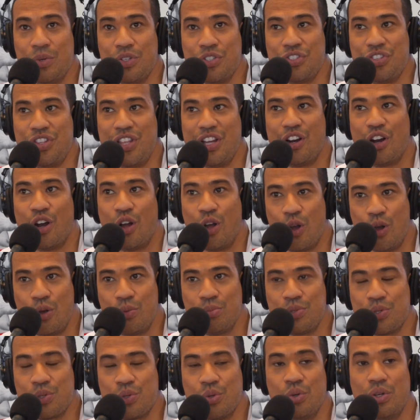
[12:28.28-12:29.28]
it was their
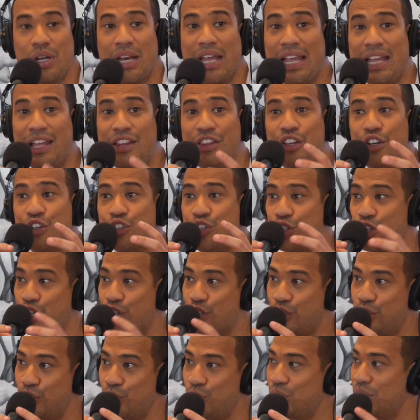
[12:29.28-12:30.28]
homeschool, and they're
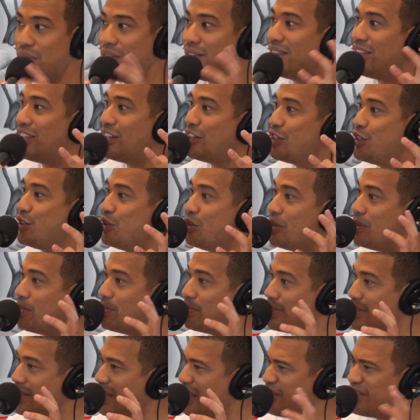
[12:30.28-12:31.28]
secluded. They're to
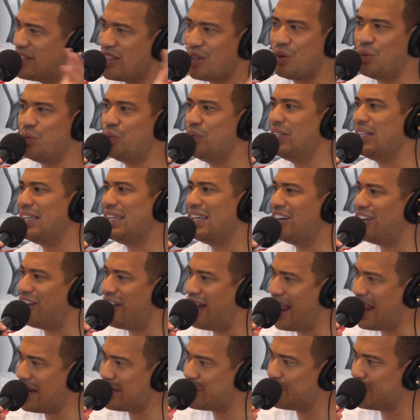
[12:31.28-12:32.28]
themselves. They don't really
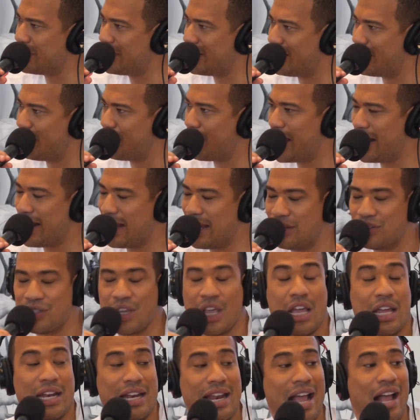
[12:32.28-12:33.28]
interact with anybody else.
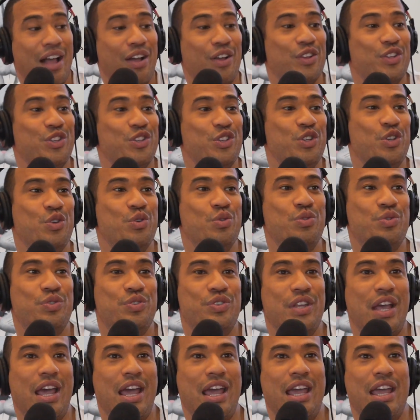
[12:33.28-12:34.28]
Now, you
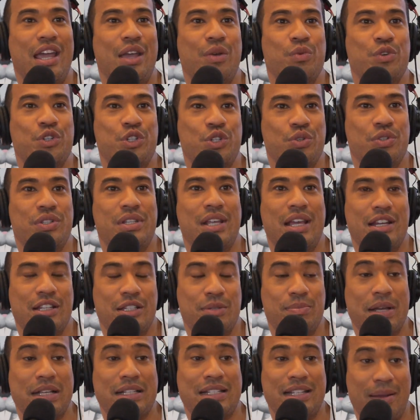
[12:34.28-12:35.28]
say what you said
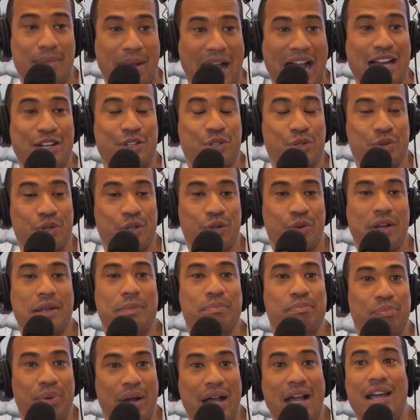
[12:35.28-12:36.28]
is messed up. I do agree,
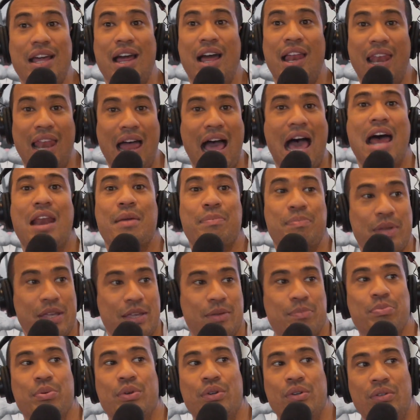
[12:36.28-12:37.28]
but a lot of
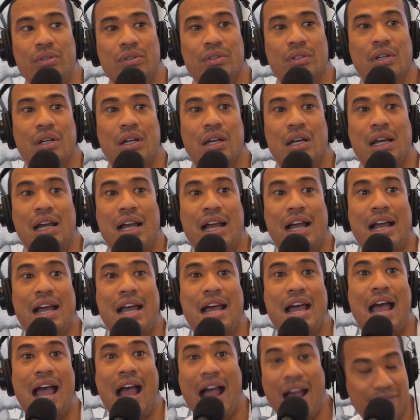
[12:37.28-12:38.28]
people
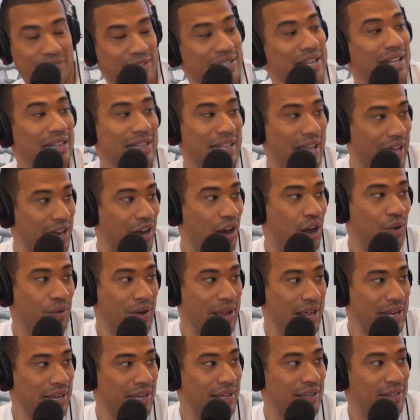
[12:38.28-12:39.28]
have said that
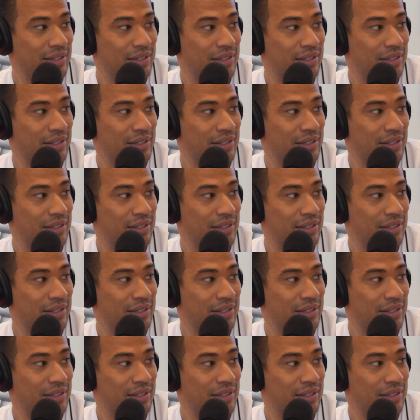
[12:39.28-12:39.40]
already.